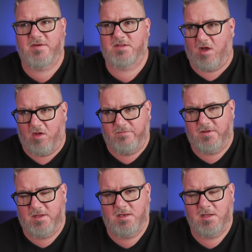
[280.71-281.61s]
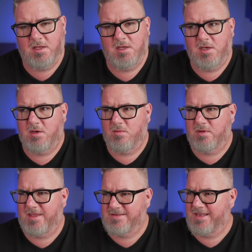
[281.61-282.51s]
of a dolphin?
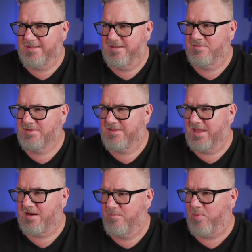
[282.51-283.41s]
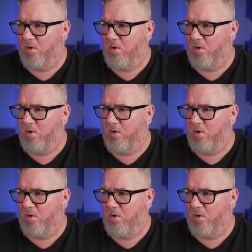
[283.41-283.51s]
Would they say that you did that on